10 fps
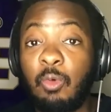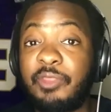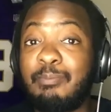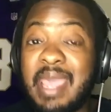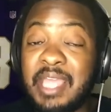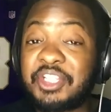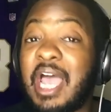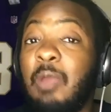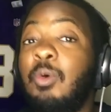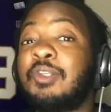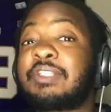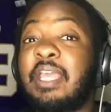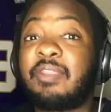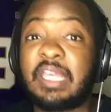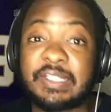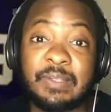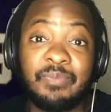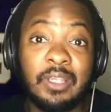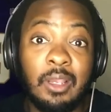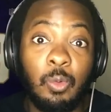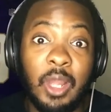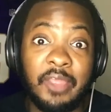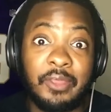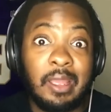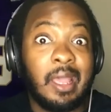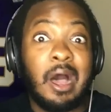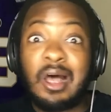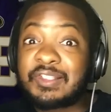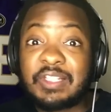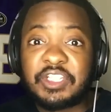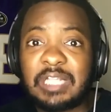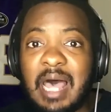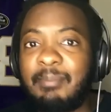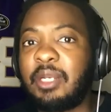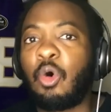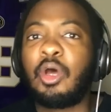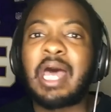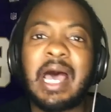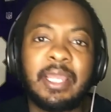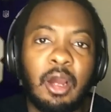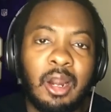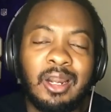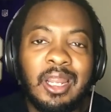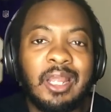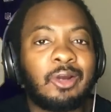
With Mancz, I will say this, with Austin Schlottman on IR,